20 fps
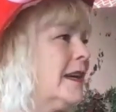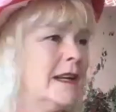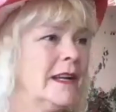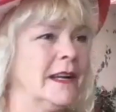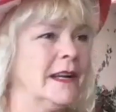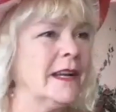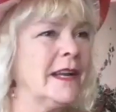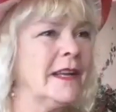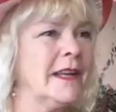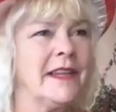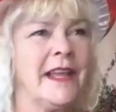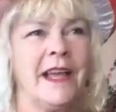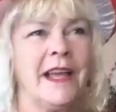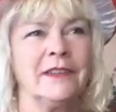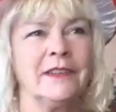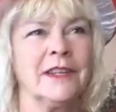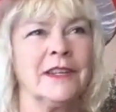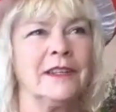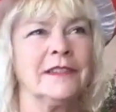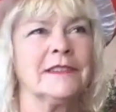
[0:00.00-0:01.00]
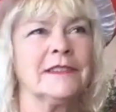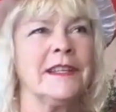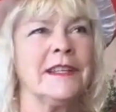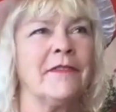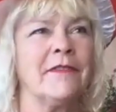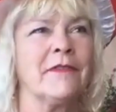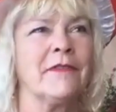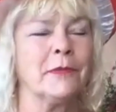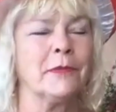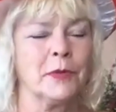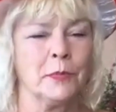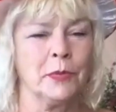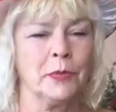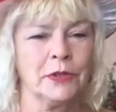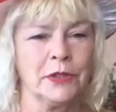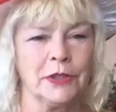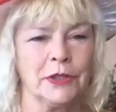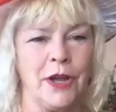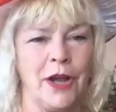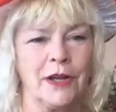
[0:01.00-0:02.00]
I got the house all set to
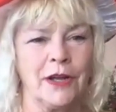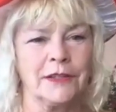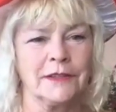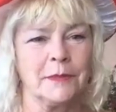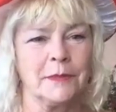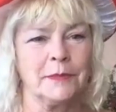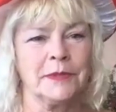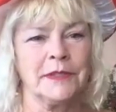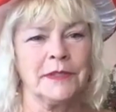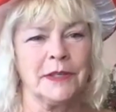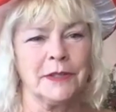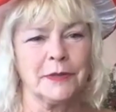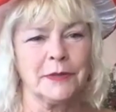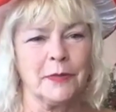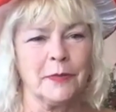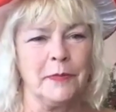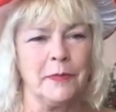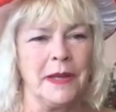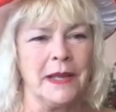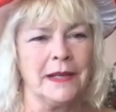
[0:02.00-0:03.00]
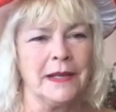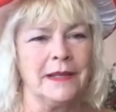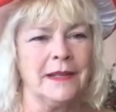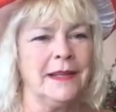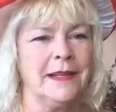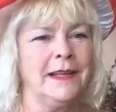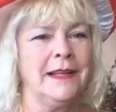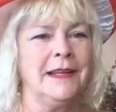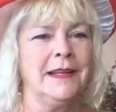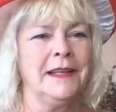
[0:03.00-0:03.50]
put the dogs upstairs with me, and